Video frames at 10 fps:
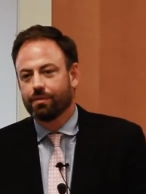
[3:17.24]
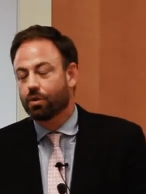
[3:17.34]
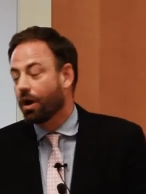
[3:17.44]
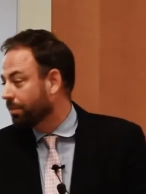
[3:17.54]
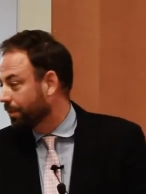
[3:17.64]

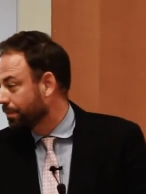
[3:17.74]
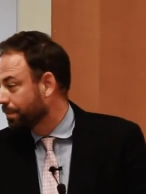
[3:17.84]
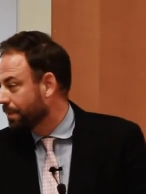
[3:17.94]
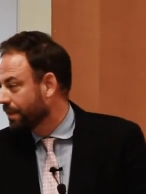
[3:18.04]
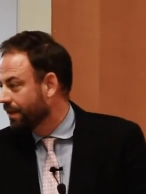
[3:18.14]
problem,
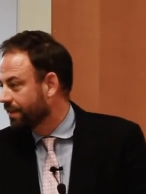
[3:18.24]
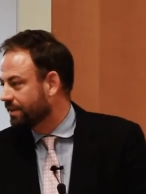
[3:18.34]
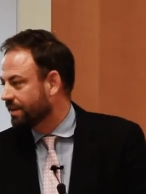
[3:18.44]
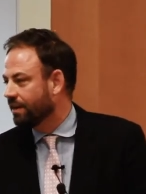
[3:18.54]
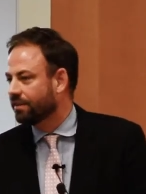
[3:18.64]
the
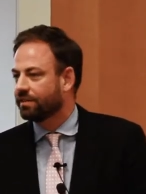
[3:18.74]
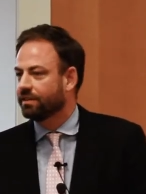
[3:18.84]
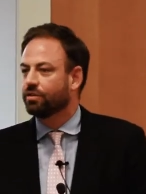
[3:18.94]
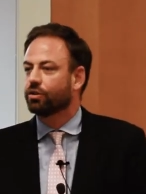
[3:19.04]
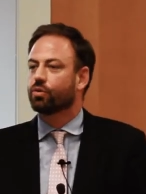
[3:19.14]
tendency
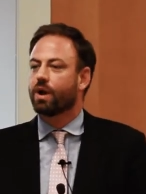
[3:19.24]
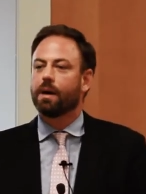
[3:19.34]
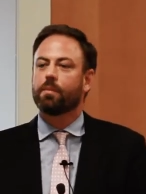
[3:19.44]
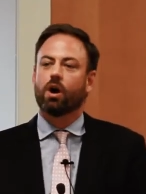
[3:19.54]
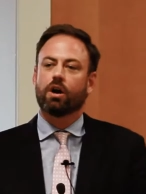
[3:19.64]
to
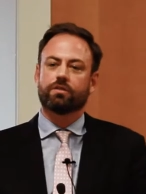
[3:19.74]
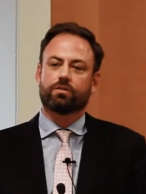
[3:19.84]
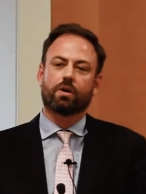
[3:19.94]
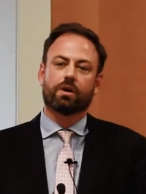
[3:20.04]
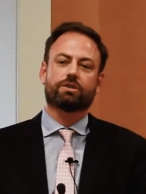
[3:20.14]
grab on
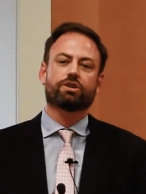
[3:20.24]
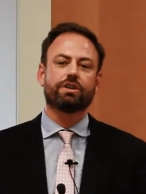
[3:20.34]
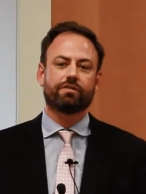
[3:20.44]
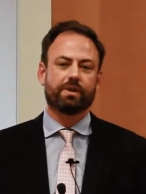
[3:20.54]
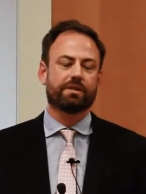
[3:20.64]
to our
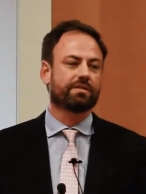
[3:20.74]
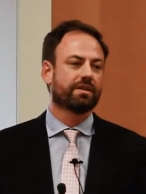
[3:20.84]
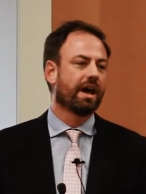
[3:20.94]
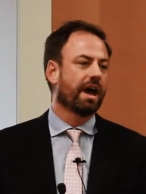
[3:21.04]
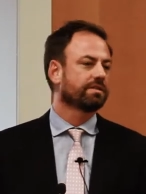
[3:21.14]
achievements
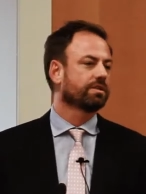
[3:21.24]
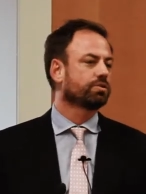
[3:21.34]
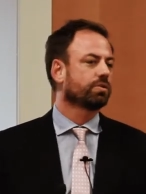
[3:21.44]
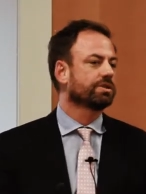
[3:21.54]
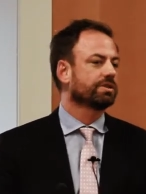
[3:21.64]
as a
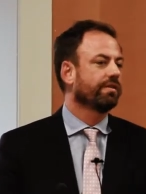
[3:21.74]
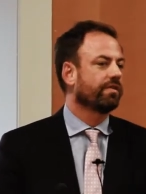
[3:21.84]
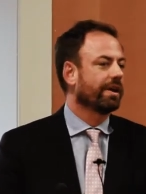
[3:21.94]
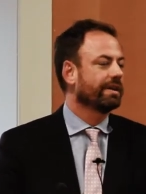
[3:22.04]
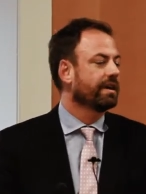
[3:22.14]
source of
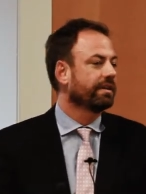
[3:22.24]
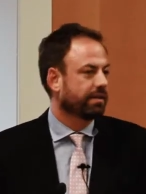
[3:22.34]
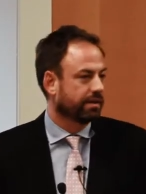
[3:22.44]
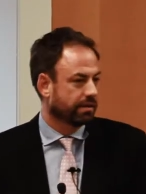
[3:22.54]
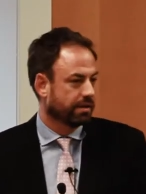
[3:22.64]
our
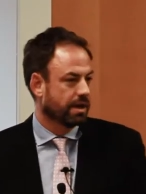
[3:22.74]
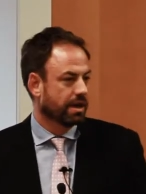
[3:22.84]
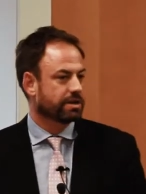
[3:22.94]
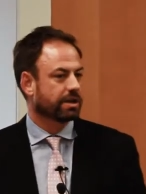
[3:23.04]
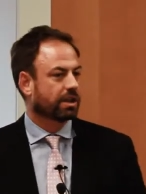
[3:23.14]
identity,
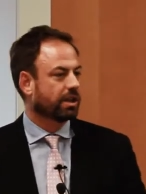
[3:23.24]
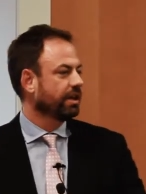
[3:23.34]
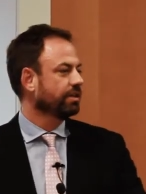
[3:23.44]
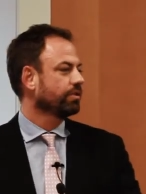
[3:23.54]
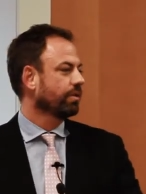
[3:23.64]
to
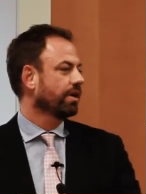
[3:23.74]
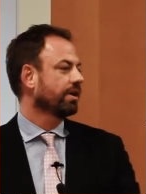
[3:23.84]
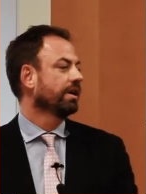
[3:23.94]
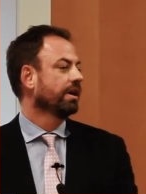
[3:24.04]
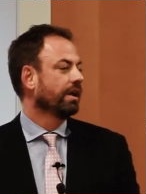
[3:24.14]
cling to
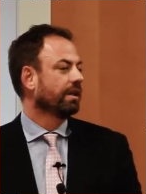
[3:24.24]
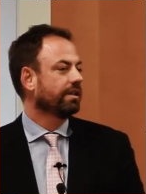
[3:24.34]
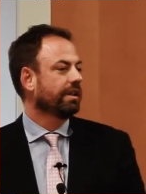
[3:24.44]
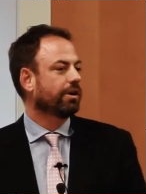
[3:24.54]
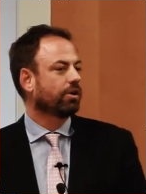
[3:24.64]
our
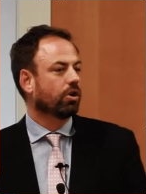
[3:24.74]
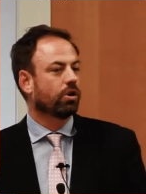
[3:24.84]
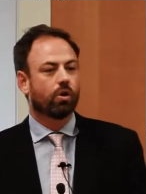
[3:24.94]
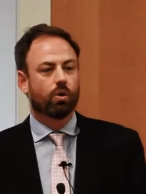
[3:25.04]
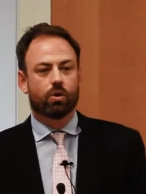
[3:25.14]

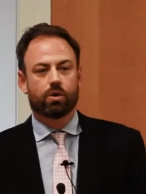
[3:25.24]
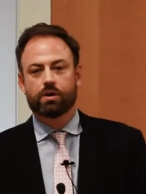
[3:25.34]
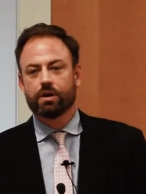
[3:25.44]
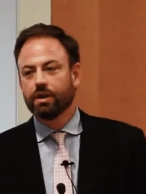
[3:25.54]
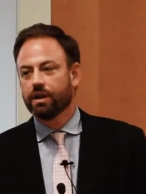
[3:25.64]
legal
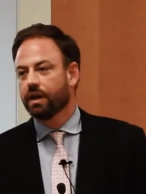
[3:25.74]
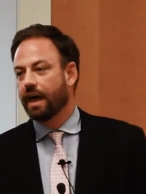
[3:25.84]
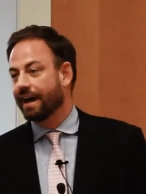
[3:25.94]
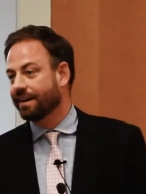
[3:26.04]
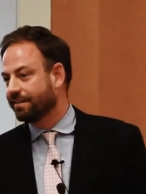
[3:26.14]
or
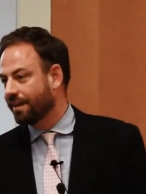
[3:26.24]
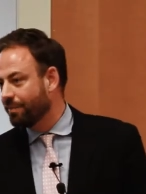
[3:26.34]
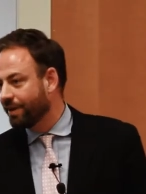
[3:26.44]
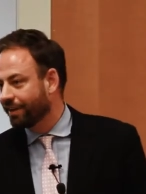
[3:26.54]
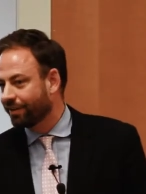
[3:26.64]

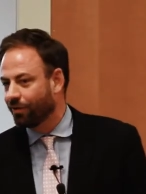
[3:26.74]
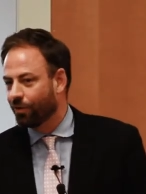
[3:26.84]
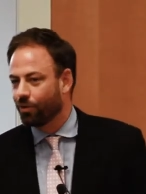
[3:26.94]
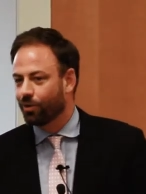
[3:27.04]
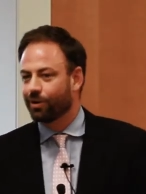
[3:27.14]
academic
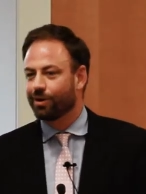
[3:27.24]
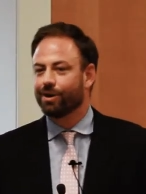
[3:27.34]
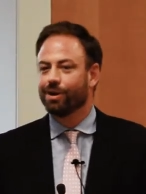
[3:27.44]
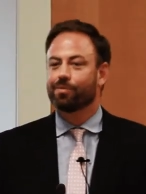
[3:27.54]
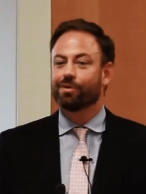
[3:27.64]
or
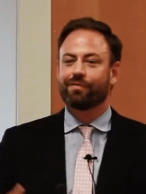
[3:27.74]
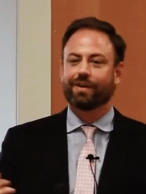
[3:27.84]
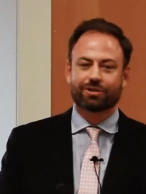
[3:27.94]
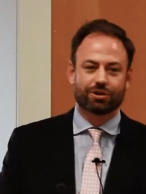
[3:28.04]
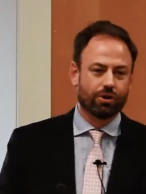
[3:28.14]

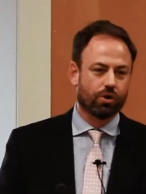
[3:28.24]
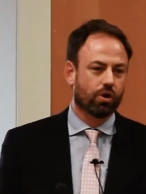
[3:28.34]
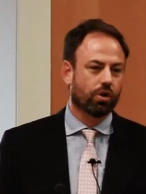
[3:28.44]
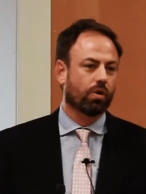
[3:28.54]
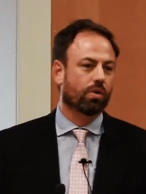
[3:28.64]

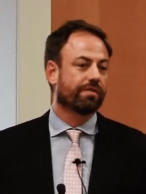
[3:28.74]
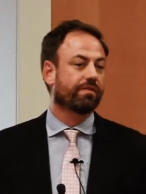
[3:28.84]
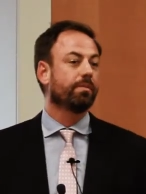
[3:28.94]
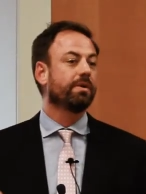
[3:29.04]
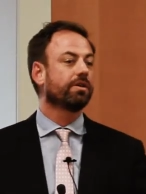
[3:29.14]
professional or
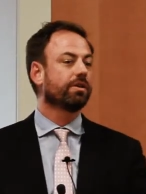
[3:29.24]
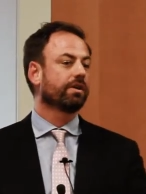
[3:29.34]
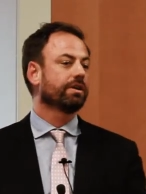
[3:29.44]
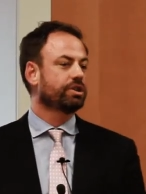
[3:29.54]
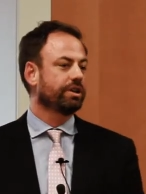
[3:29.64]
familiar
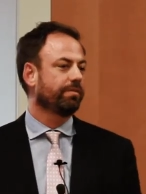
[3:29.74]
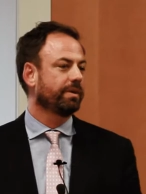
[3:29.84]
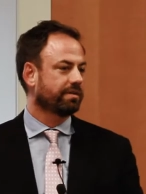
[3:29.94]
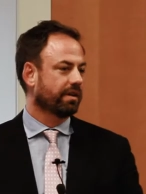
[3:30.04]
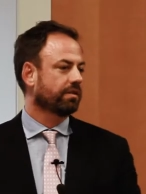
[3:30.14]

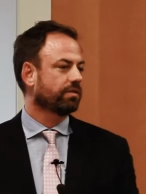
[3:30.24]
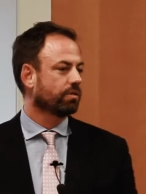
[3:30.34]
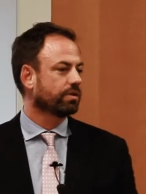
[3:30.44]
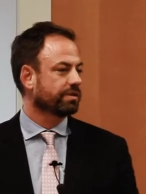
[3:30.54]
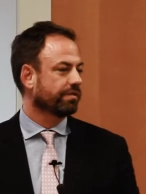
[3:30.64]
achievements as a
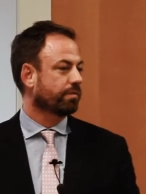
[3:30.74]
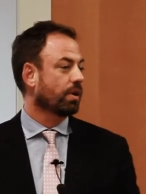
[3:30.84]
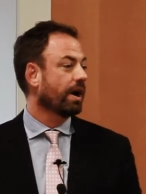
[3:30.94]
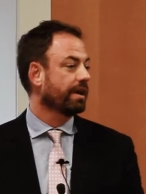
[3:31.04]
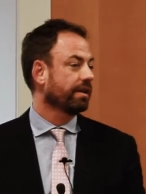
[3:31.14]
source of
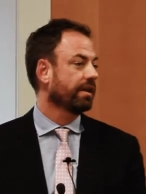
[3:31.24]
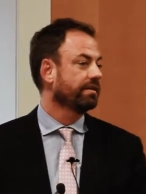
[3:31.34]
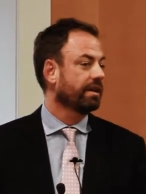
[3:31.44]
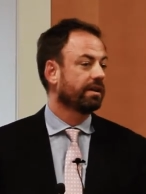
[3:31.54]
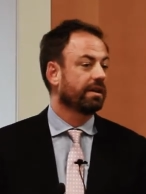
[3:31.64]
pride and
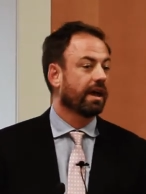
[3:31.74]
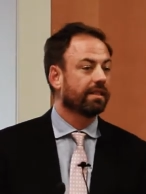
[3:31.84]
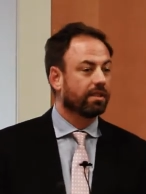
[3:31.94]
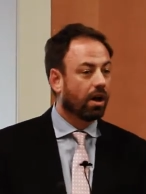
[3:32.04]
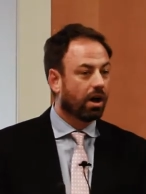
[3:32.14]
identity.
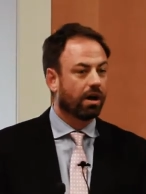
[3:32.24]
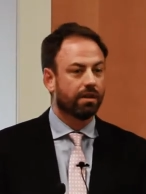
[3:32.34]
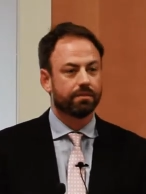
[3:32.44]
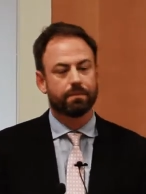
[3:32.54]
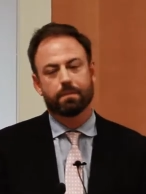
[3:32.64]
And law,